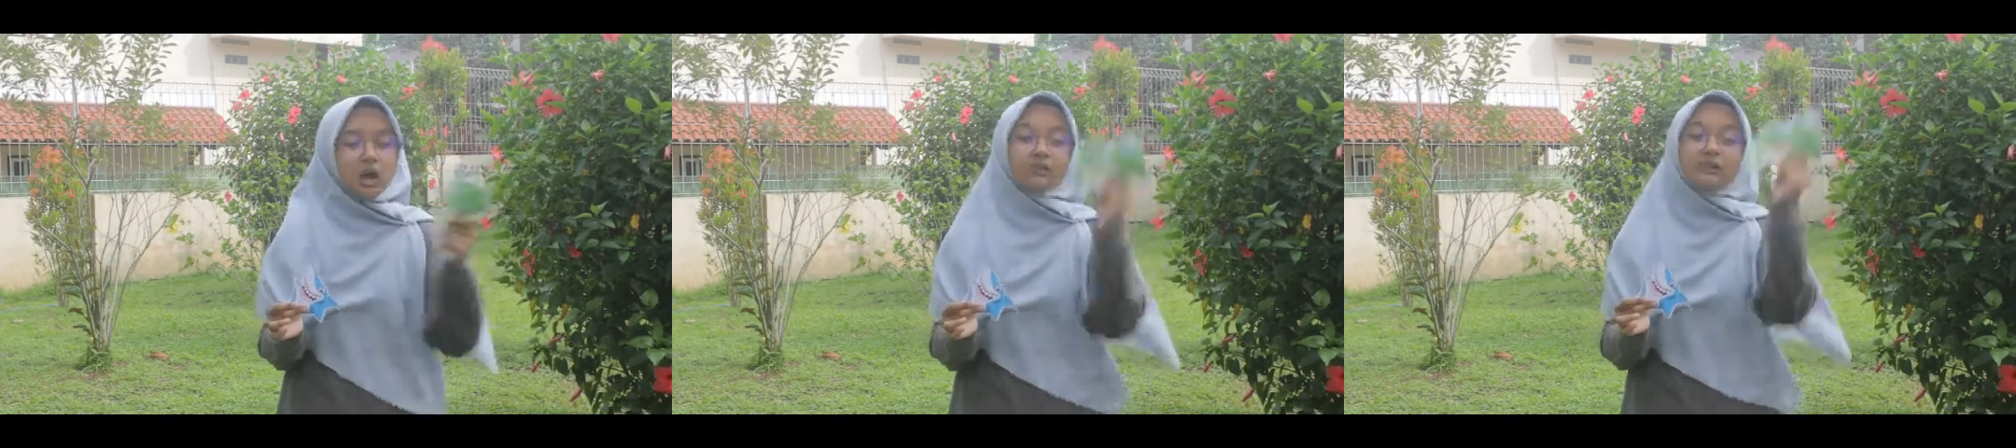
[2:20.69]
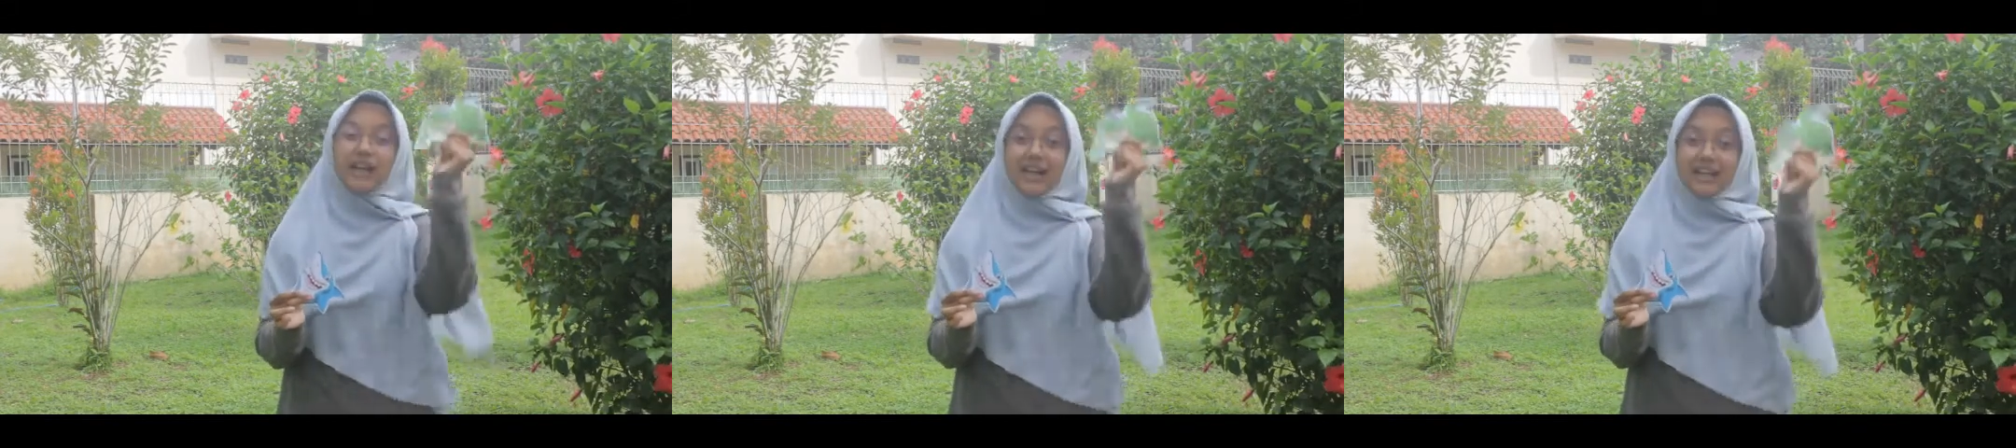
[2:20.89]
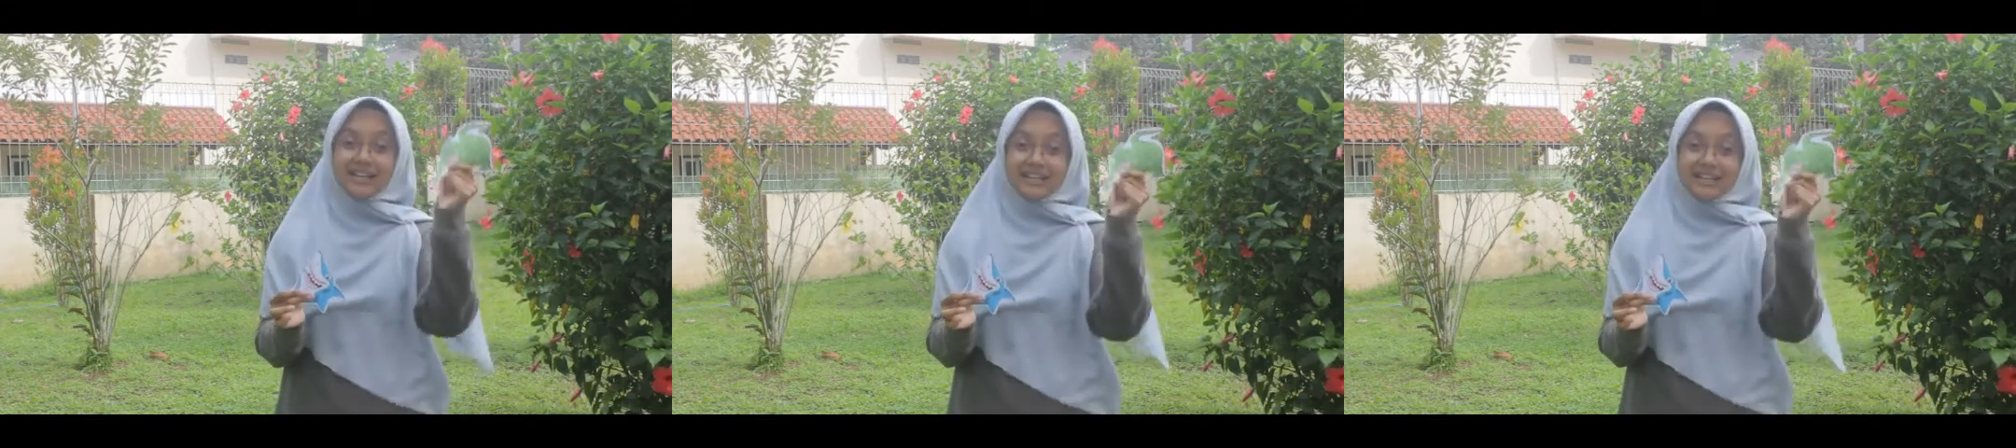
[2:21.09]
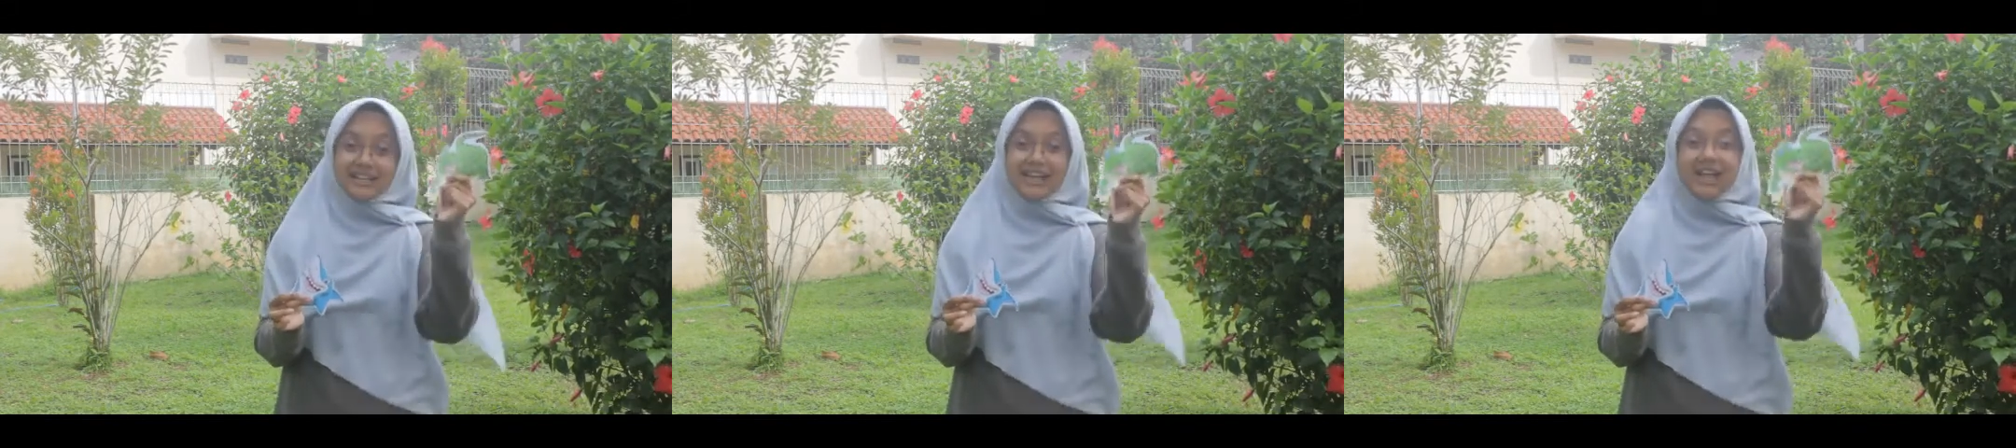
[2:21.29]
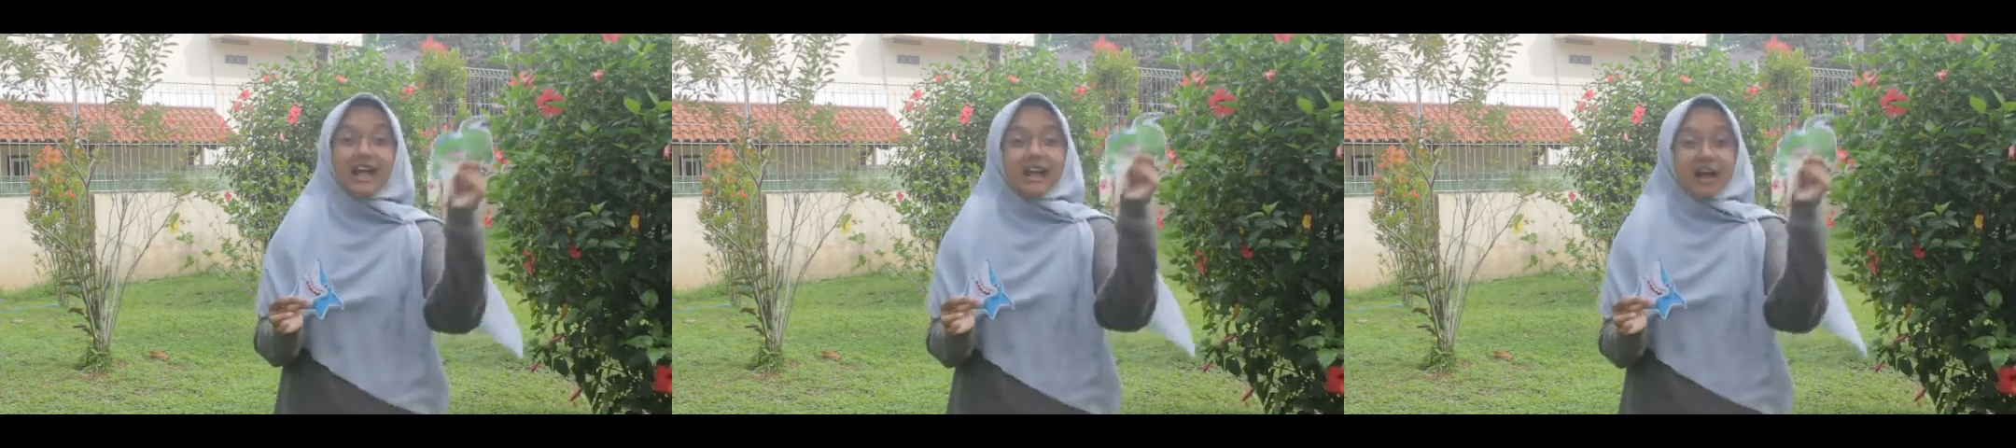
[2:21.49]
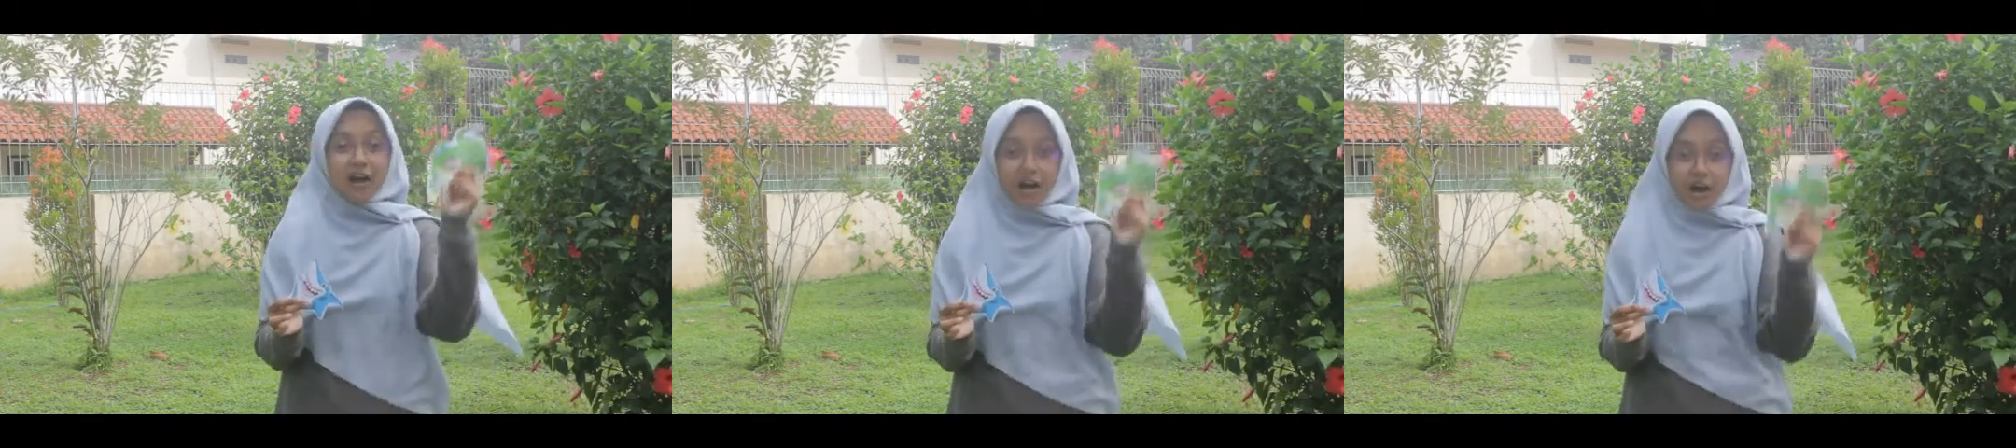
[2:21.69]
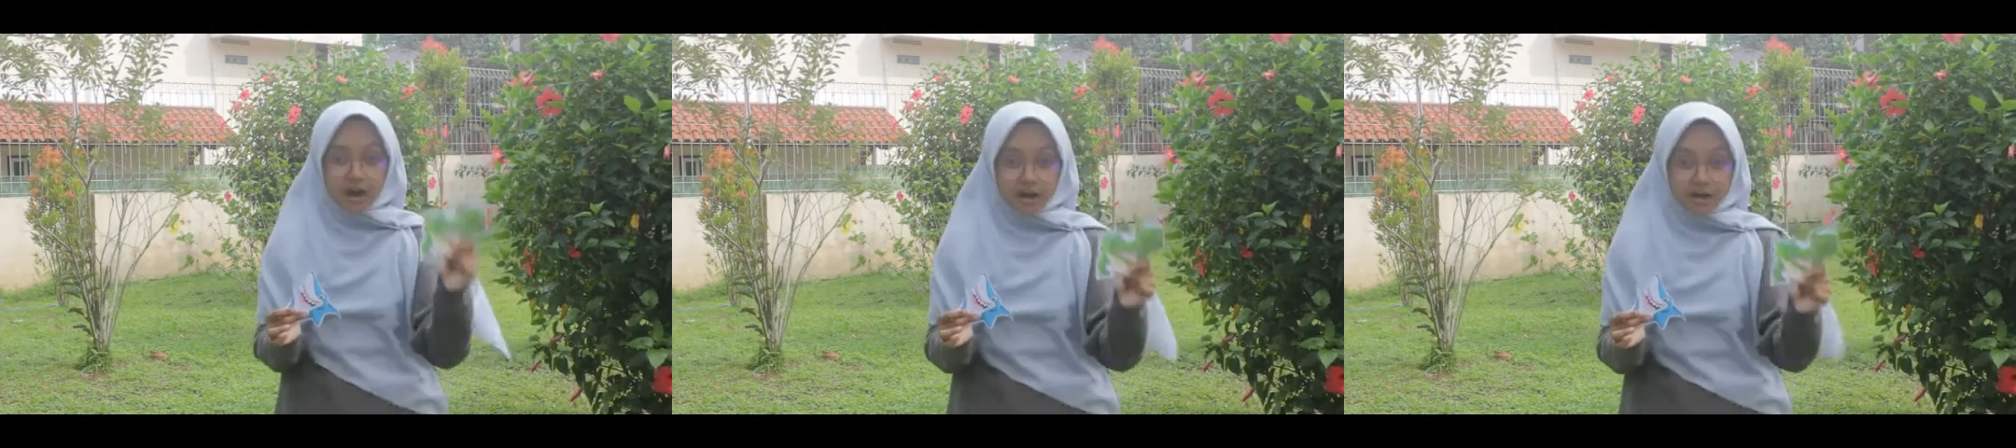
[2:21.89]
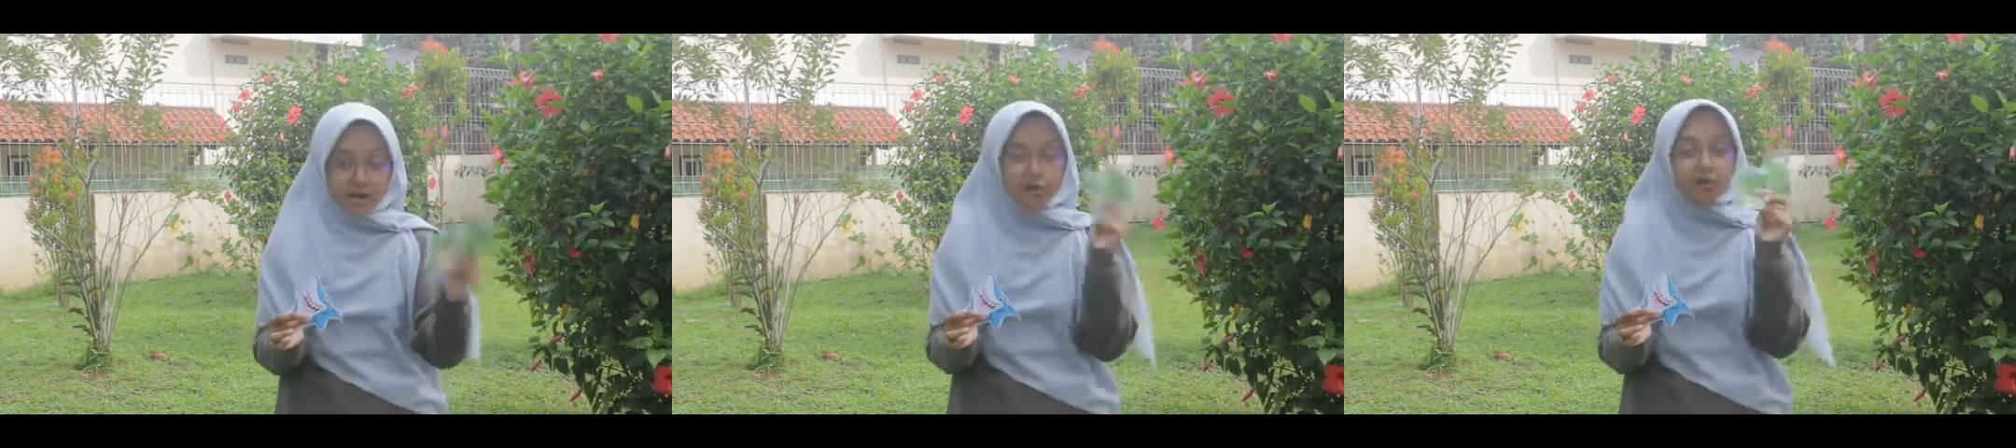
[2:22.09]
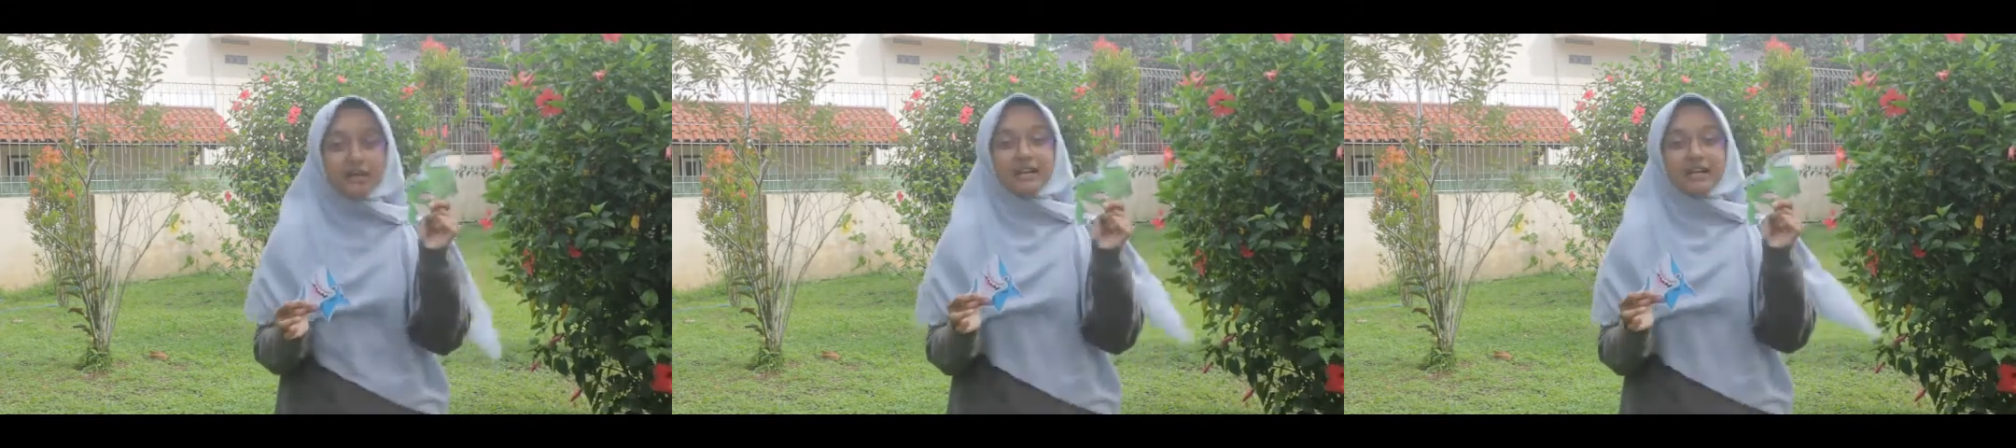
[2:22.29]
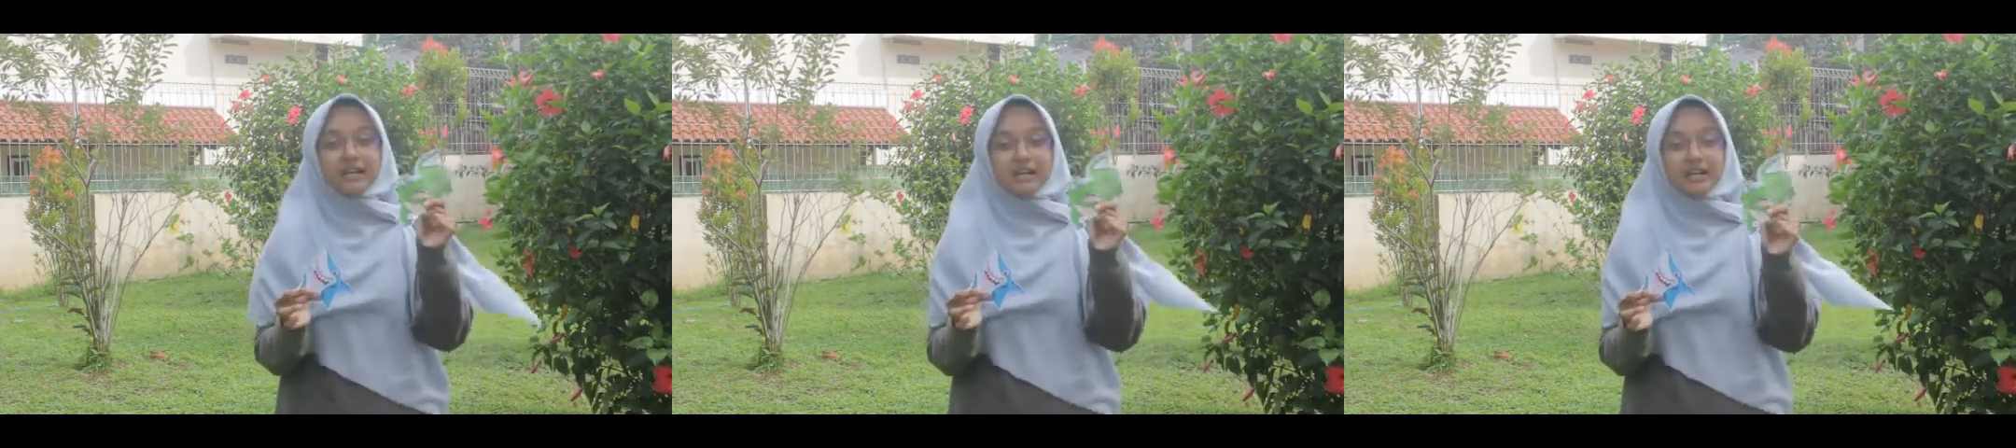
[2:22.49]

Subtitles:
Okay, I agree.